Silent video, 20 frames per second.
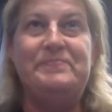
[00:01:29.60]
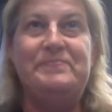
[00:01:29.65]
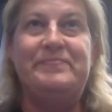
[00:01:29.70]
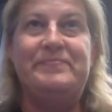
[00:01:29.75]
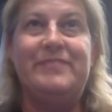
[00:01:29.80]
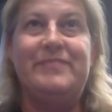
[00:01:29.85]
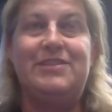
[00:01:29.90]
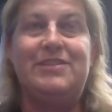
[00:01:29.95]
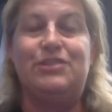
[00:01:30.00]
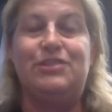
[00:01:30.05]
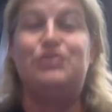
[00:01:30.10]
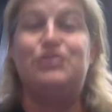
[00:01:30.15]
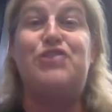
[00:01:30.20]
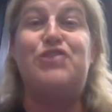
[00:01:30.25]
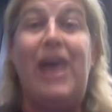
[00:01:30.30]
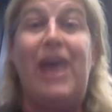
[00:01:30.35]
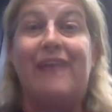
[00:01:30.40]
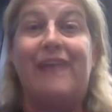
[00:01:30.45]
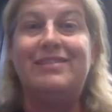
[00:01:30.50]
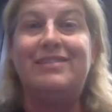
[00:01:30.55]

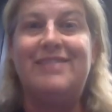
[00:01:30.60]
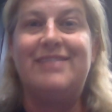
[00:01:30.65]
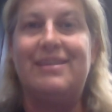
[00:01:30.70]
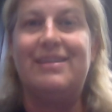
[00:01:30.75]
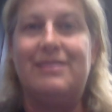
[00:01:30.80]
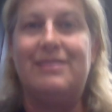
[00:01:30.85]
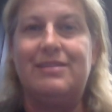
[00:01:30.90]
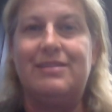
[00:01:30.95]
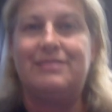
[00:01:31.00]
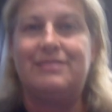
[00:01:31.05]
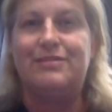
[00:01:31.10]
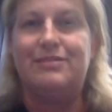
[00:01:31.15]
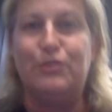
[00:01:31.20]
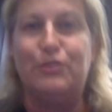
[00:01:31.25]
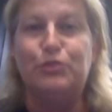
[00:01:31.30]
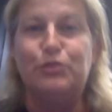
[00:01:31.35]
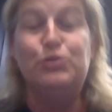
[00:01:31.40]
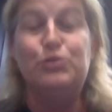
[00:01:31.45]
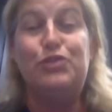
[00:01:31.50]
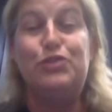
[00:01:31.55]
suggest that the
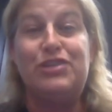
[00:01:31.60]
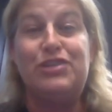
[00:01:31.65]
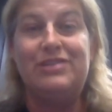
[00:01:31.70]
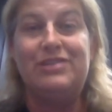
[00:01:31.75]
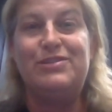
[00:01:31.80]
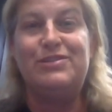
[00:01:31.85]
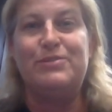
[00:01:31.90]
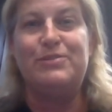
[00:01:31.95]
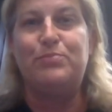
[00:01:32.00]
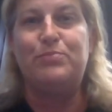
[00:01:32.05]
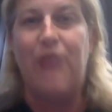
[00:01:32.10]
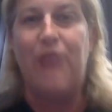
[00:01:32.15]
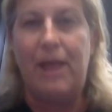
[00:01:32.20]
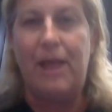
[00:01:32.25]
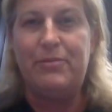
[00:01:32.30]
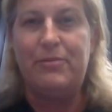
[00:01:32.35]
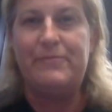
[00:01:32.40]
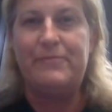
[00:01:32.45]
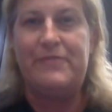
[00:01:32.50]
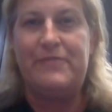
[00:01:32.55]
solution to the
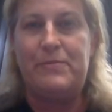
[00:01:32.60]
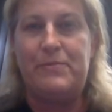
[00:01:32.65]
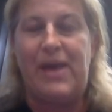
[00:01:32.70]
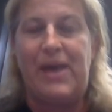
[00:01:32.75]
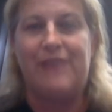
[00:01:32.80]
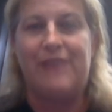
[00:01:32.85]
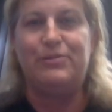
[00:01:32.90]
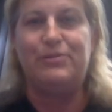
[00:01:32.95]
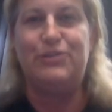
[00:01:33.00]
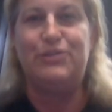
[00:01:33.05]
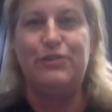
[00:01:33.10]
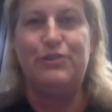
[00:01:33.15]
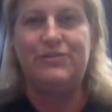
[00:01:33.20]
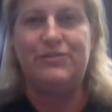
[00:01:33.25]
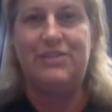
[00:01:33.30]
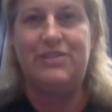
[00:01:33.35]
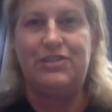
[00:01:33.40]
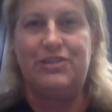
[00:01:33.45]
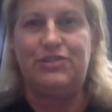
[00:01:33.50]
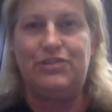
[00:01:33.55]
problem of the battery
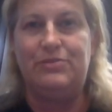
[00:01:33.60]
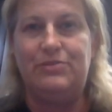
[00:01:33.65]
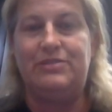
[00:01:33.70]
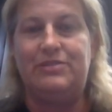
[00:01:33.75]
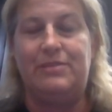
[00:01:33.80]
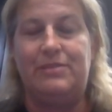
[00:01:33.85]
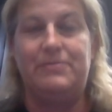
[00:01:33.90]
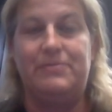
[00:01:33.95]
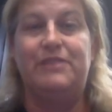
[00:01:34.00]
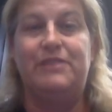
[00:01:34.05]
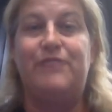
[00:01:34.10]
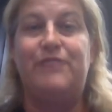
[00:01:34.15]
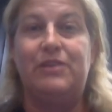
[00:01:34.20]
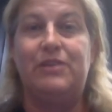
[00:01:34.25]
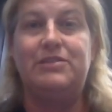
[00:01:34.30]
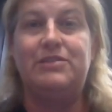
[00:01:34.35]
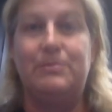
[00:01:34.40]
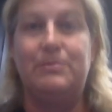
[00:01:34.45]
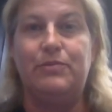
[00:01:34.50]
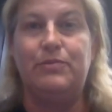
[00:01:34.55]
service issue is something
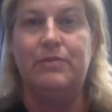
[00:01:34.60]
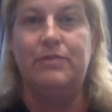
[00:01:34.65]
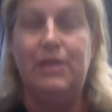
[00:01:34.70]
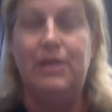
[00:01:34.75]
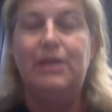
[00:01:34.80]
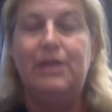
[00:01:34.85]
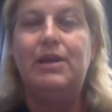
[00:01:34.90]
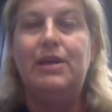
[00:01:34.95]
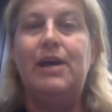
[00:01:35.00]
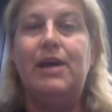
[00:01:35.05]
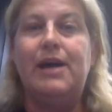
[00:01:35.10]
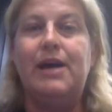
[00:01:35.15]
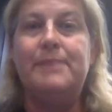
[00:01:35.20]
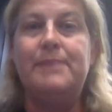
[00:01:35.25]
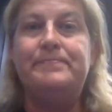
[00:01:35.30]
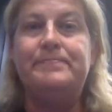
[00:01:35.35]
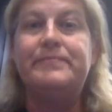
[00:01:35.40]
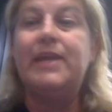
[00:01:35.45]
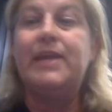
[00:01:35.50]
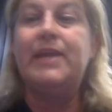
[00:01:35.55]
very simple.
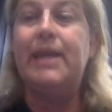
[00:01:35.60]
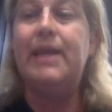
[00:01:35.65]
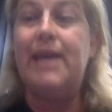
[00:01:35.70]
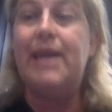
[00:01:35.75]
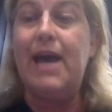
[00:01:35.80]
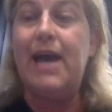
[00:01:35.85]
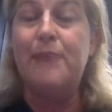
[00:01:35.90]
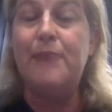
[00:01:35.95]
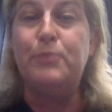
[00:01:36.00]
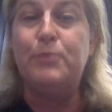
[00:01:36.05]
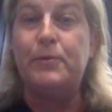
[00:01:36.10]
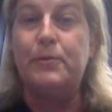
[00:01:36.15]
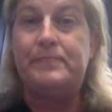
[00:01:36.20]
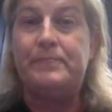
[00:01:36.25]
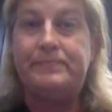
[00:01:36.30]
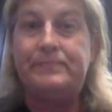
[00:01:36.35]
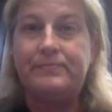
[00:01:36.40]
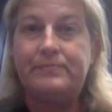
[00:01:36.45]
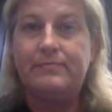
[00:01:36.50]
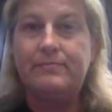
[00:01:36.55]
Hey, Apple,
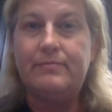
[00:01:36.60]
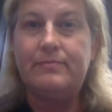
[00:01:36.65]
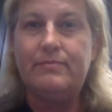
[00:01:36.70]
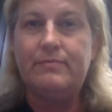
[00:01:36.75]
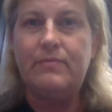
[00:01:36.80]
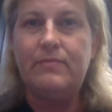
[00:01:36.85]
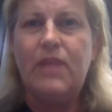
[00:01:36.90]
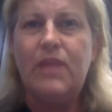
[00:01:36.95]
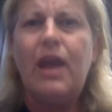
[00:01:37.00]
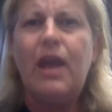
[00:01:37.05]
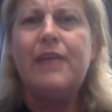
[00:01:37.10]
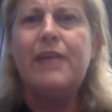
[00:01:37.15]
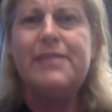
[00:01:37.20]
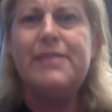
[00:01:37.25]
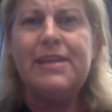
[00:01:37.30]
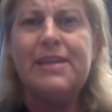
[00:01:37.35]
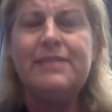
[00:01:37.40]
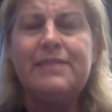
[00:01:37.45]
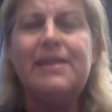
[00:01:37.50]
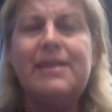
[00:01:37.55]
I
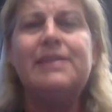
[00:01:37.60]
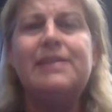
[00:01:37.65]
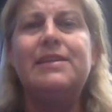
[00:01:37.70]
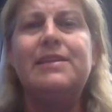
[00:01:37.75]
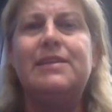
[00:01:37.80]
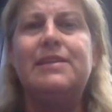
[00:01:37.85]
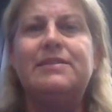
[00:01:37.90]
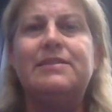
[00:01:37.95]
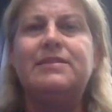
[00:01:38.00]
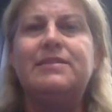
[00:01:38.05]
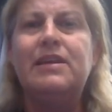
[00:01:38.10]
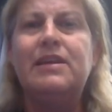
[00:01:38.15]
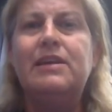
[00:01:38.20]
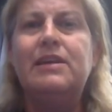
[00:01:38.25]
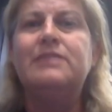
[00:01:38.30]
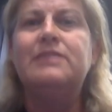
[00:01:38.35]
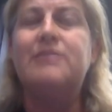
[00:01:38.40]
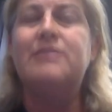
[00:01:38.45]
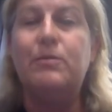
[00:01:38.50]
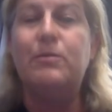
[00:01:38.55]
think that it is
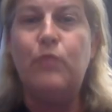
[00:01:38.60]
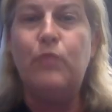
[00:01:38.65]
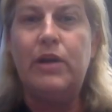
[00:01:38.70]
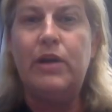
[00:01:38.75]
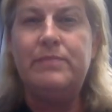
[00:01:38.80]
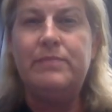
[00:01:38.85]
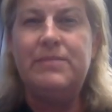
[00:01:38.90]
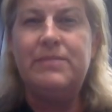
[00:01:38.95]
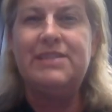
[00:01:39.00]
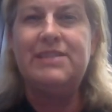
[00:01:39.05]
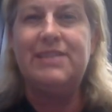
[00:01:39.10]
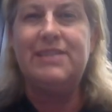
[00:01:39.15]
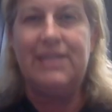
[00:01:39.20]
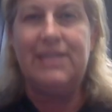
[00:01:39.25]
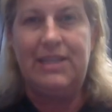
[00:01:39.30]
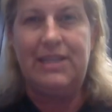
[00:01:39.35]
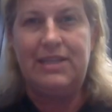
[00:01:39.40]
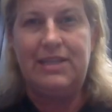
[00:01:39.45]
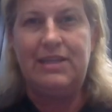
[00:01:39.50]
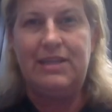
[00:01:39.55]
somewhat
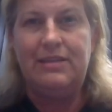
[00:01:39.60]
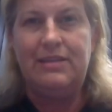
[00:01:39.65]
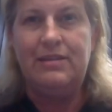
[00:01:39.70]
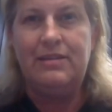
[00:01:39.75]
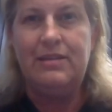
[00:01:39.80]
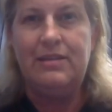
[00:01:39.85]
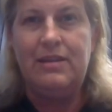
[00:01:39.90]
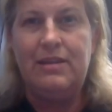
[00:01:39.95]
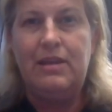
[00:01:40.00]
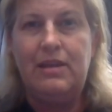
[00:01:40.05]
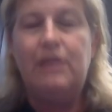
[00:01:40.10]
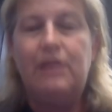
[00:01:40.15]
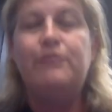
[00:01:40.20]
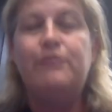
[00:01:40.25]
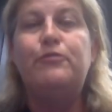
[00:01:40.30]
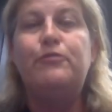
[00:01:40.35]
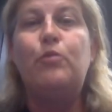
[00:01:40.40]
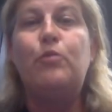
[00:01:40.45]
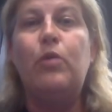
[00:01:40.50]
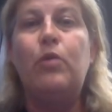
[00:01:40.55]
misleading
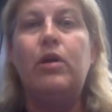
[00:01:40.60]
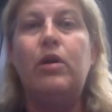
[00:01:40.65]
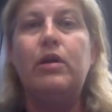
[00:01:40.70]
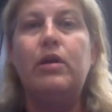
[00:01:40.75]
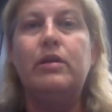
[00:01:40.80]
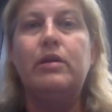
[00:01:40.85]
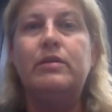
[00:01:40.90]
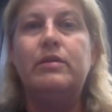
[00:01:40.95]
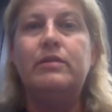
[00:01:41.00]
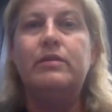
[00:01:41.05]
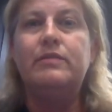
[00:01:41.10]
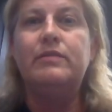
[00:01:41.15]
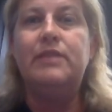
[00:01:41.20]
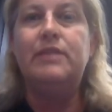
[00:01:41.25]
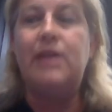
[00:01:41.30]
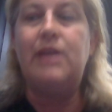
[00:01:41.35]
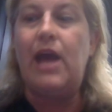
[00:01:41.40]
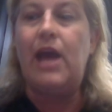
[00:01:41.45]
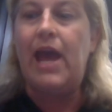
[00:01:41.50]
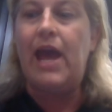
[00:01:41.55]
for
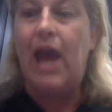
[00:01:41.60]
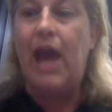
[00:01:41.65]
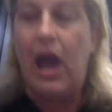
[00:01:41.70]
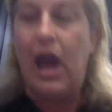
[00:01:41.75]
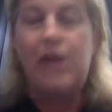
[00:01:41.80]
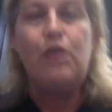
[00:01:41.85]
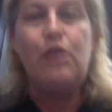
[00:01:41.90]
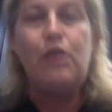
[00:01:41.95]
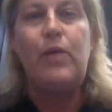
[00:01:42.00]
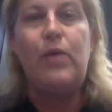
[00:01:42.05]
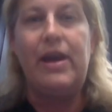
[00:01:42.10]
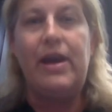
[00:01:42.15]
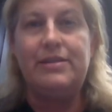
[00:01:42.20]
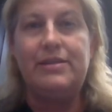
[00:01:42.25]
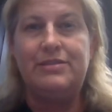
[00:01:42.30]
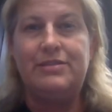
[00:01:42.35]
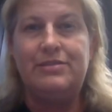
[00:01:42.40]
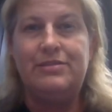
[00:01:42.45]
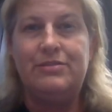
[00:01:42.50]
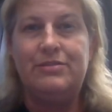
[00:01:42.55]
the
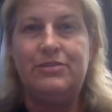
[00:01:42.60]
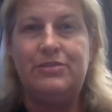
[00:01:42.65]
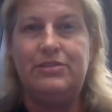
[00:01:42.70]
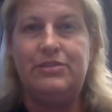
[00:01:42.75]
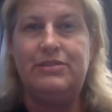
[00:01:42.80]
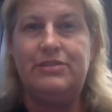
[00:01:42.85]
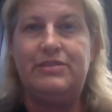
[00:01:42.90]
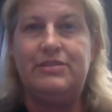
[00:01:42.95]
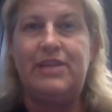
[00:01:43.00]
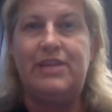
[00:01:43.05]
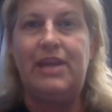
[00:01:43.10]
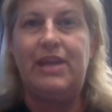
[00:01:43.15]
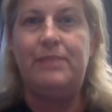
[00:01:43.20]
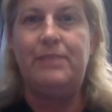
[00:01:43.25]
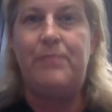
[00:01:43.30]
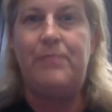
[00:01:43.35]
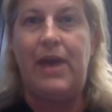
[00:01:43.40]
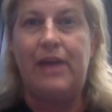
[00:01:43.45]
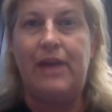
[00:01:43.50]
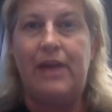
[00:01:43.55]
iOS to say
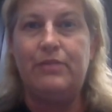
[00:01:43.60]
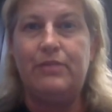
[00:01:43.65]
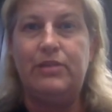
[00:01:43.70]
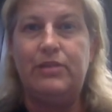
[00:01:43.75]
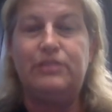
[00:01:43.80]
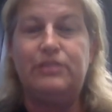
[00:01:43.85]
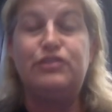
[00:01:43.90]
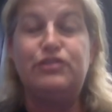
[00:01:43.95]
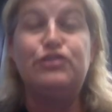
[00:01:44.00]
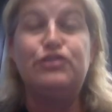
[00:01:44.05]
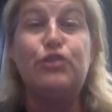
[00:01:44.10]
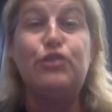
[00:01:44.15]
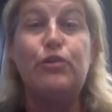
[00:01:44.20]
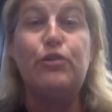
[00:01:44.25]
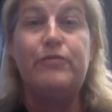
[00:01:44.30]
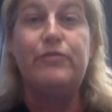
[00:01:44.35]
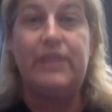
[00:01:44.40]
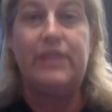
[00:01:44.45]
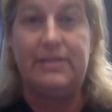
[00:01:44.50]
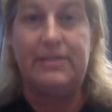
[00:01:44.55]
battery
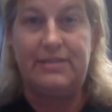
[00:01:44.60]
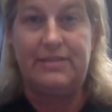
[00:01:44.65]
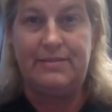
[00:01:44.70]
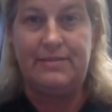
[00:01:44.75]
service